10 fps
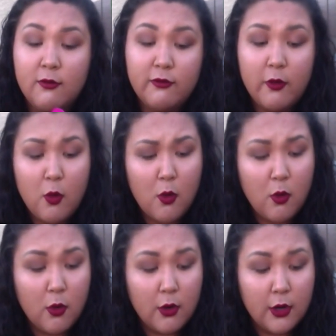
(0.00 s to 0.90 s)

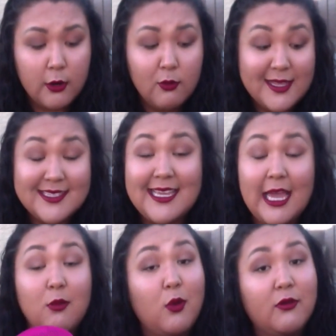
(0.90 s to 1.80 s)
for rinsing,
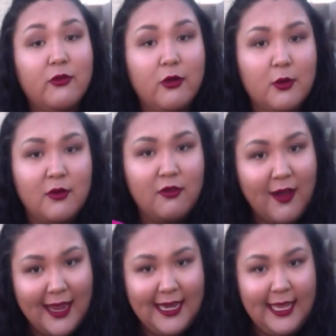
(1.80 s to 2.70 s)
and one for
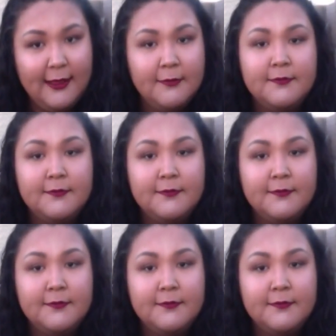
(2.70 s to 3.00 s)
refining.